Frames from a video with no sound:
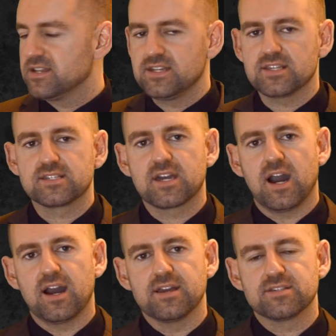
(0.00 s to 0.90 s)

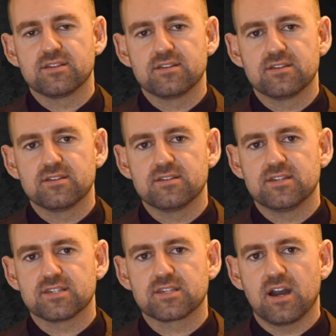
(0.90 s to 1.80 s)
Disguise,
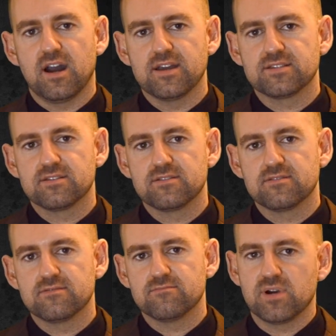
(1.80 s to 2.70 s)
disguise.
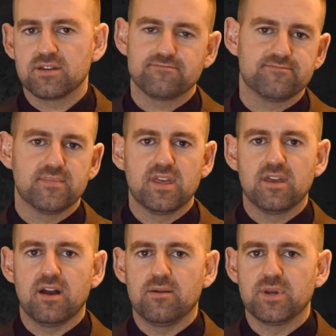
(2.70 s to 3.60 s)
But
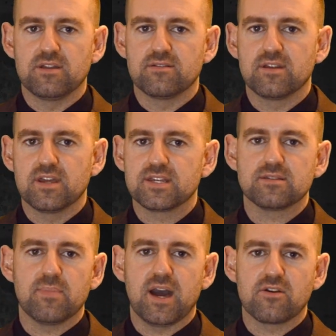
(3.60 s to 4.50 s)
I mean, it
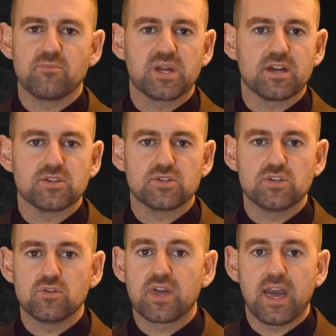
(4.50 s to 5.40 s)
doesn't matter because
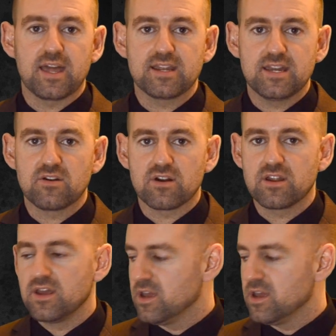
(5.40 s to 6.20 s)
you can't hear it.